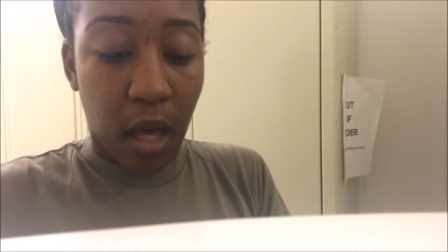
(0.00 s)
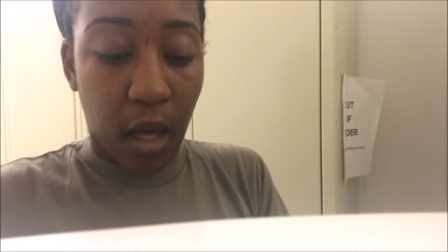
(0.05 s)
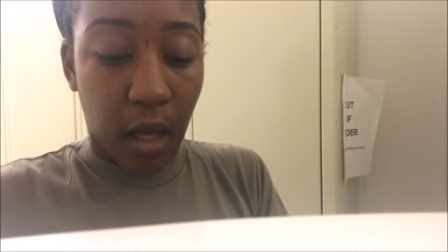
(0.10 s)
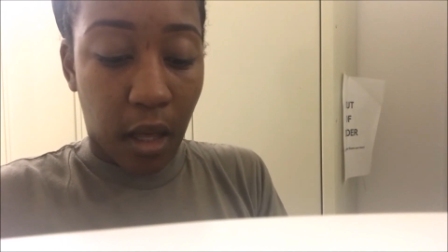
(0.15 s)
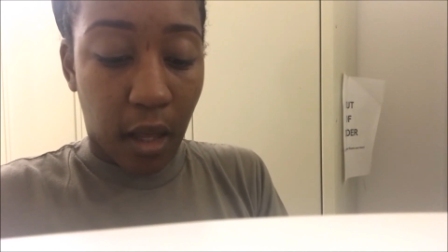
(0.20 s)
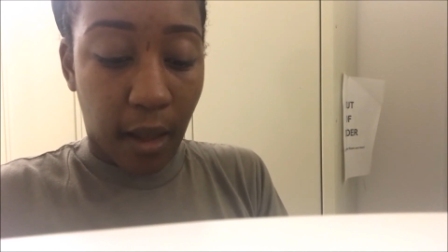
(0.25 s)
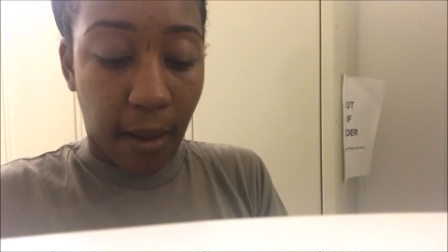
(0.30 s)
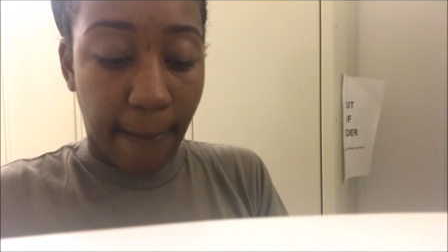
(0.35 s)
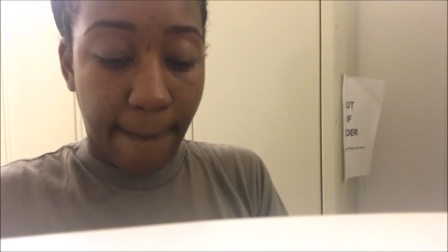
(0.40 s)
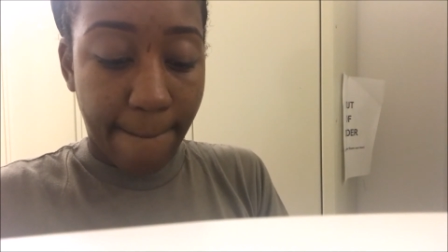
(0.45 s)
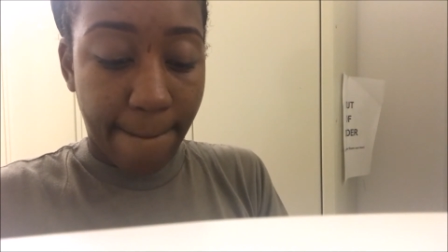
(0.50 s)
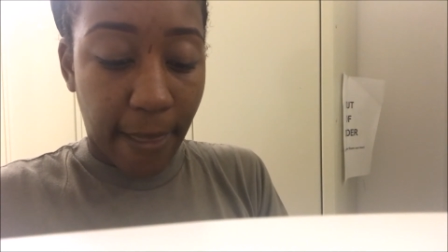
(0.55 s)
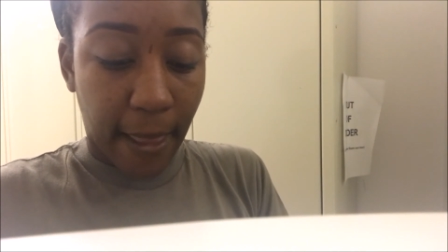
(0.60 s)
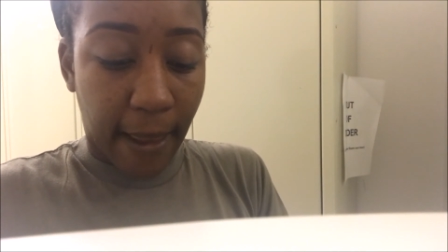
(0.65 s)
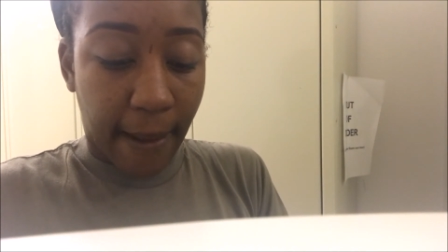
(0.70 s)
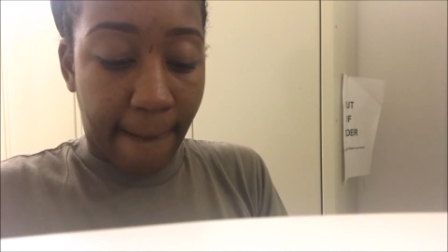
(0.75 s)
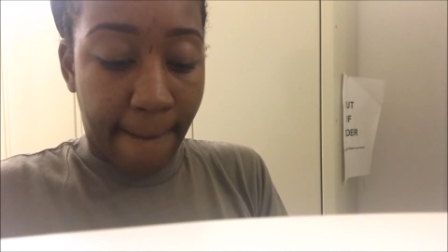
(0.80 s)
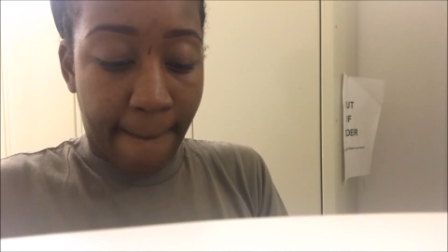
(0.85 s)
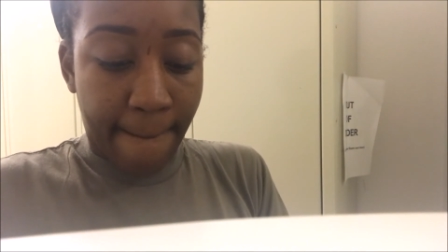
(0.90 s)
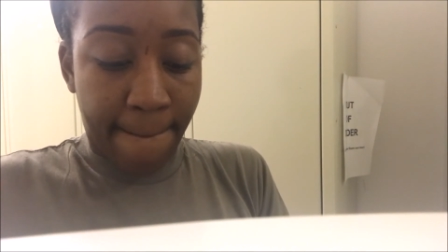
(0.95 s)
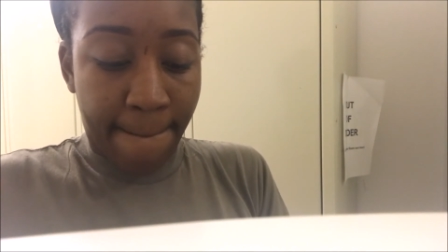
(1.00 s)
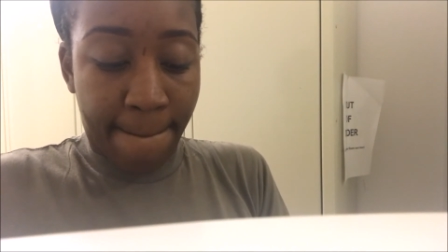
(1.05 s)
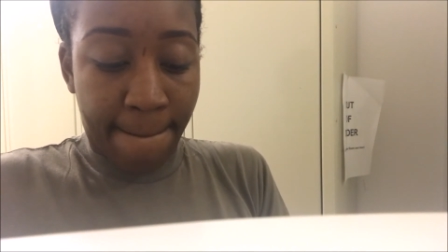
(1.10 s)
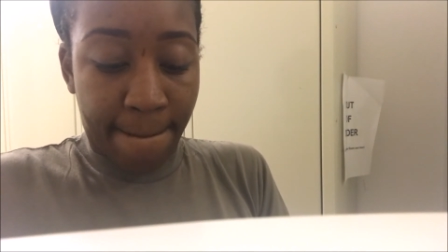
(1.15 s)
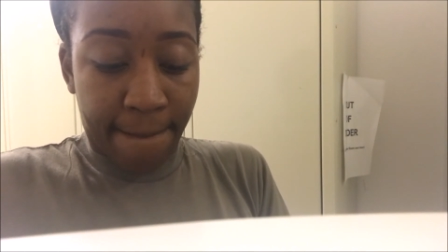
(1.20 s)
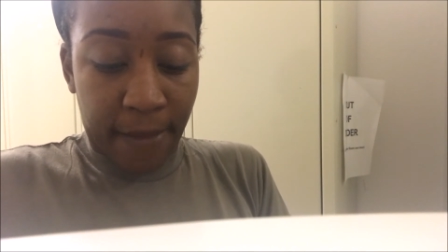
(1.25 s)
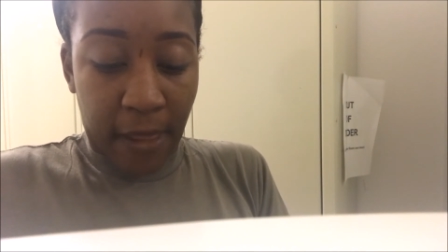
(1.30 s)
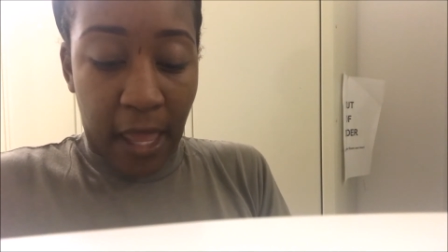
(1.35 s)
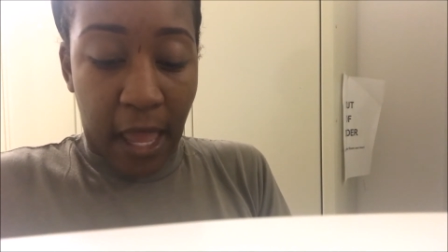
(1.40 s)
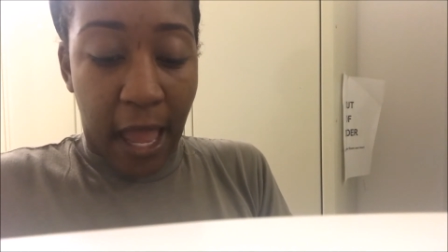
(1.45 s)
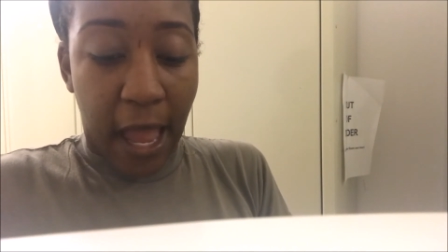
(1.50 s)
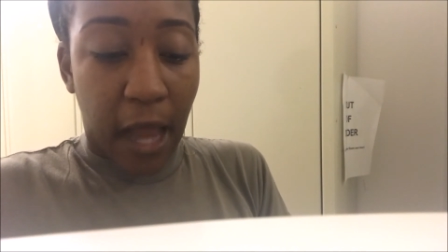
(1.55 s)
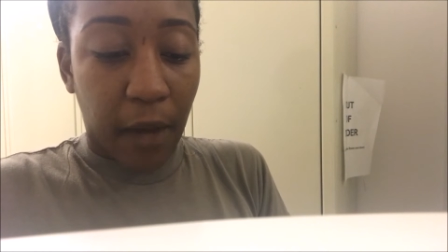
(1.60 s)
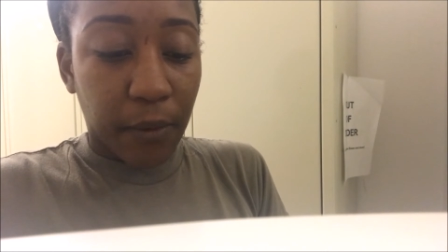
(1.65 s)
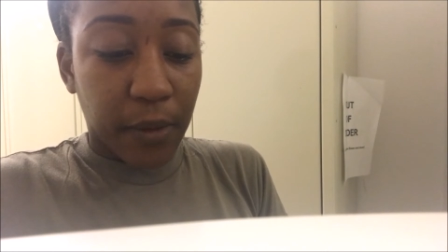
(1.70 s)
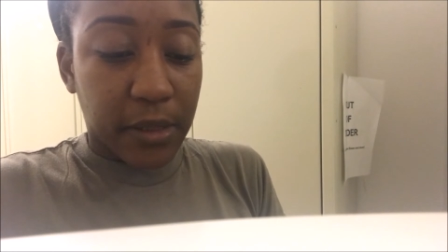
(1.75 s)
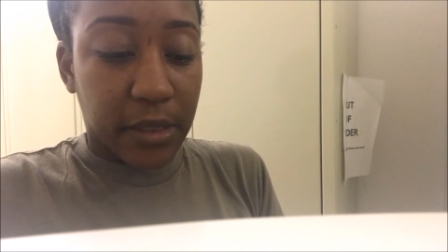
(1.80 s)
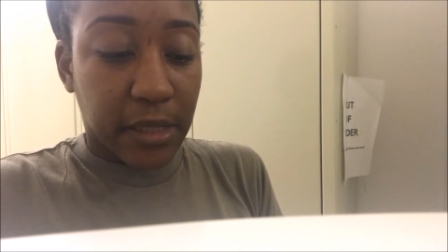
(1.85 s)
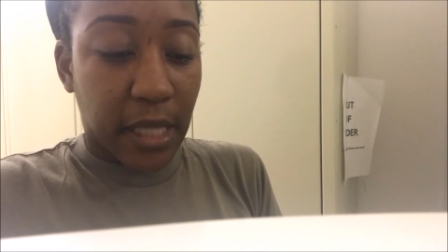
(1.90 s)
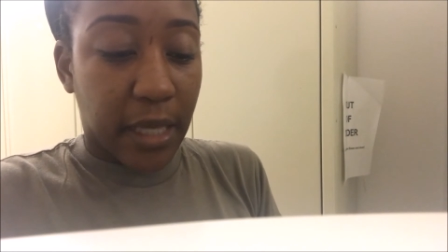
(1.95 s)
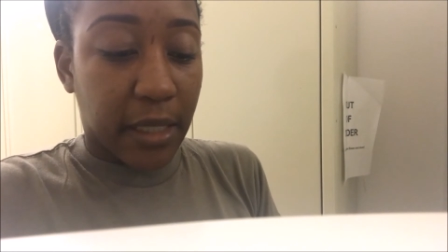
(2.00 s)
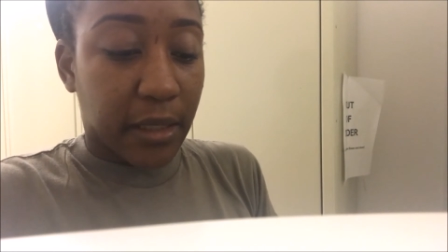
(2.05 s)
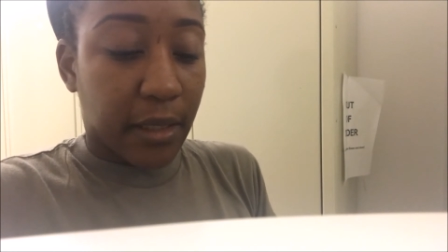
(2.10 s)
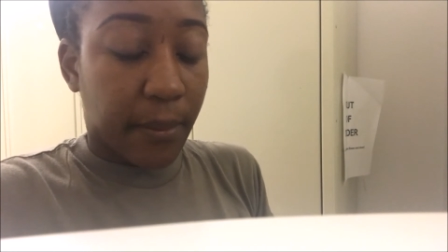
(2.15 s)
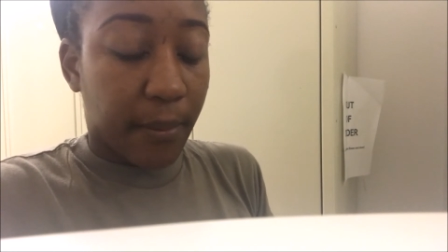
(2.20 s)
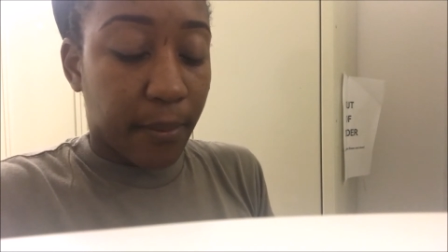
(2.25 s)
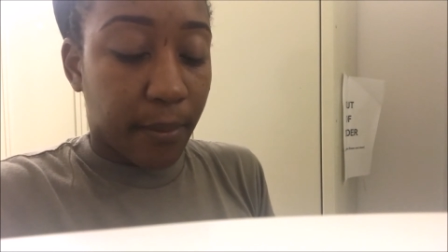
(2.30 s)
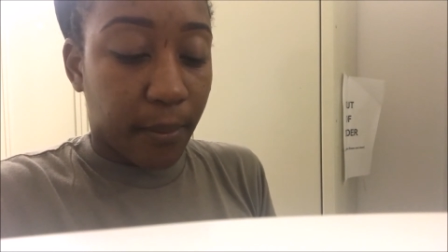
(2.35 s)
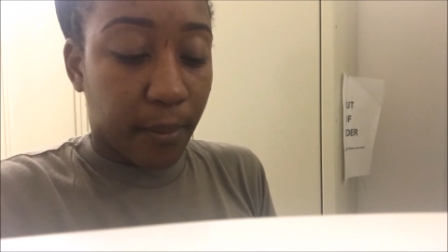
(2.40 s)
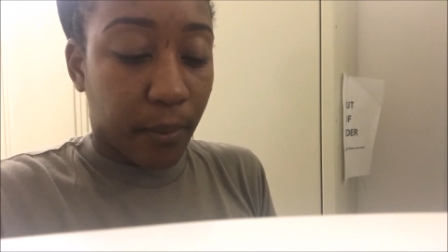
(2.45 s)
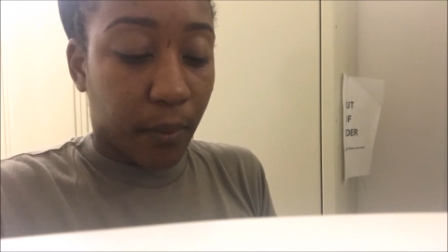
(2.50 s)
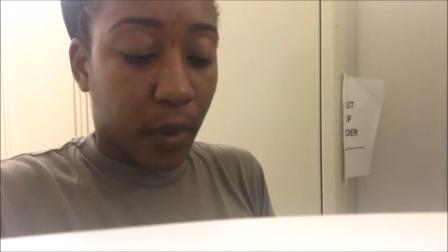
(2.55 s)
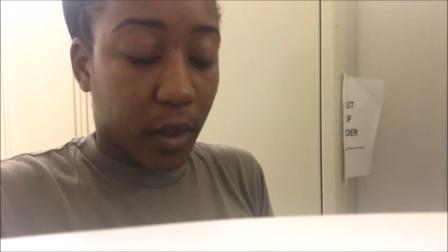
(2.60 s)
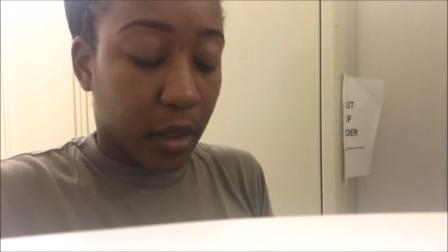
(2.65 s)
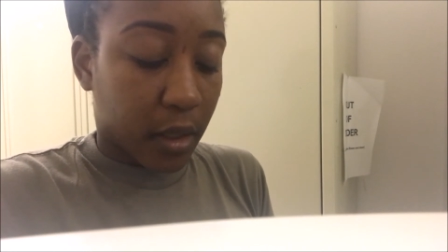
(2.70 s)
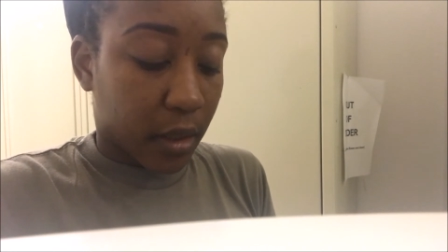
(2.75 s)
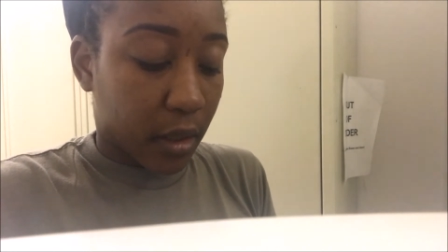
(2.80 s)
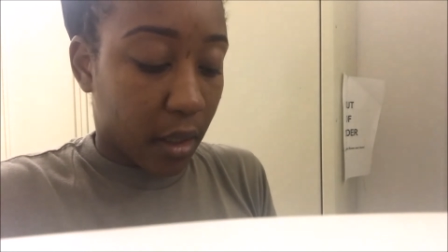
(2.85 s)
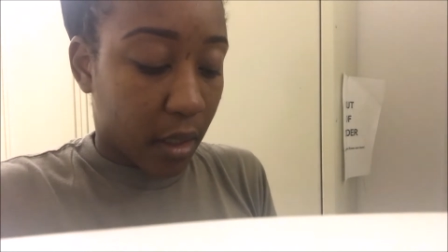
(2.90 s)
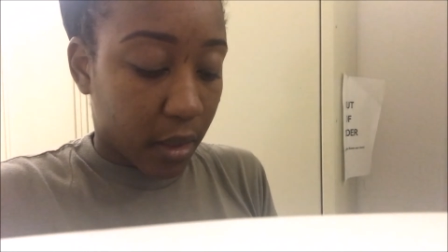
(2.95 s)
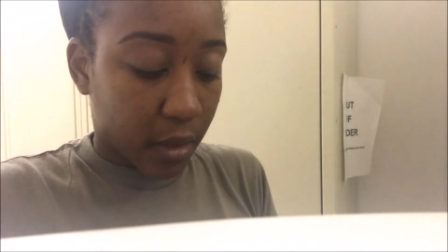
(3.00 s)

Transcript: I would say that one of the